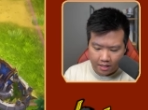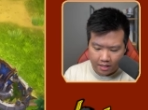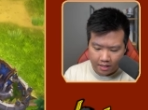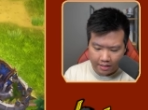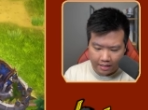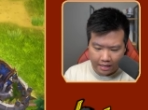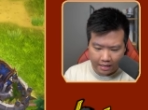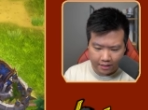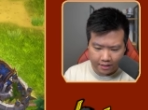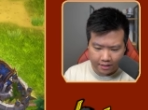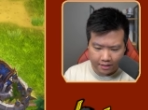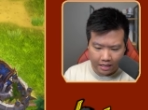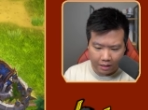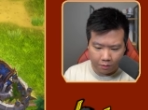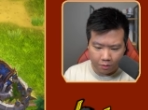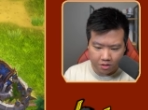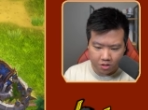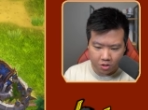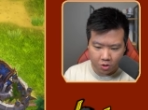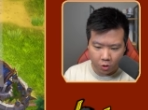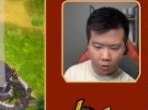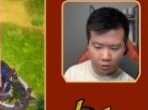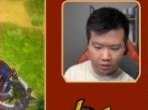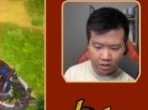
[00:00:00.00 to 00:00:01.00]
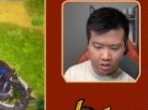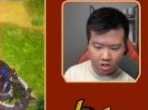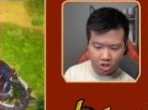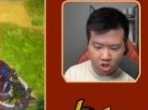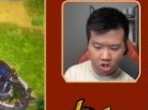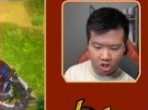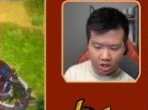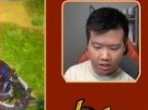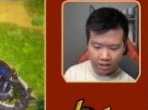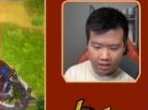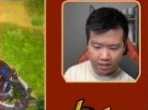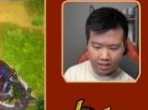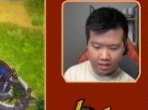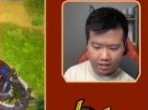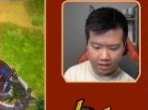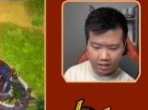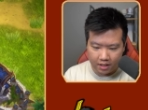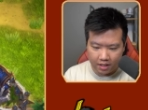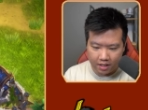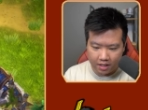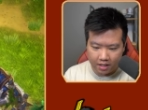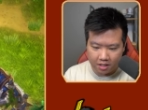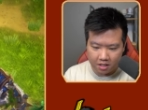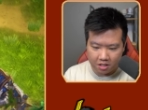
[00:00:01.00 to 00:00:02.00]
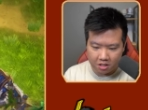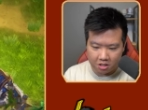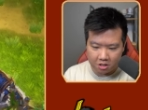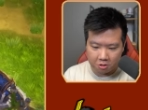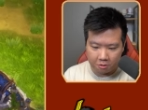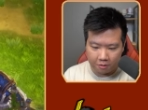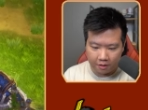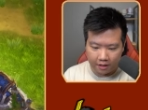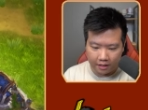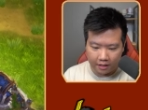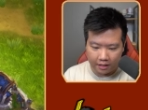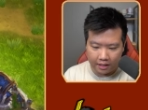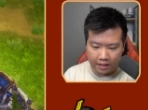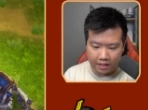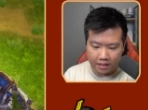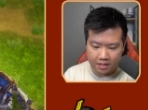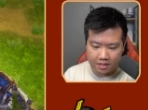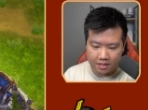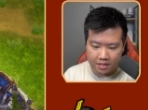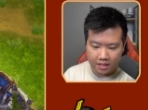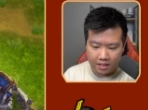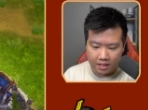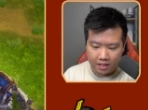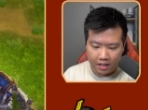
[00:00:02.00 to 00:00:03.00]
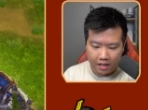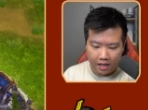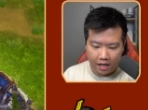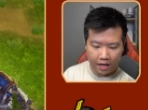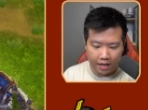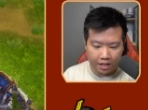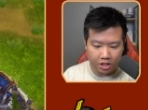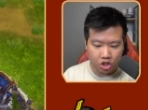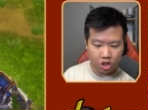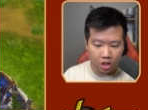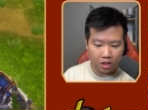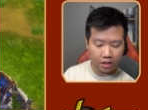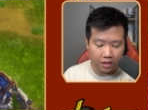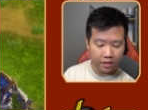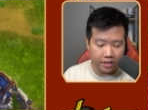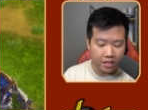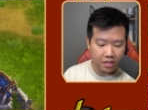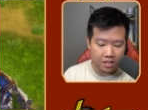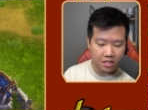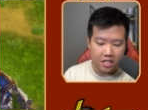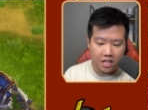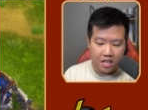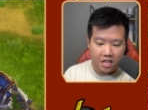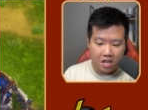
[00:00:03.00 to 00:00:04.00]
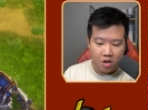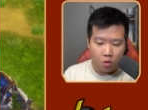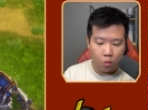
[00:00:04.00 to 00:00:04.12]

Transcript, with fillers: Uh, I think that was Golden Chicken and as well as adjunct links.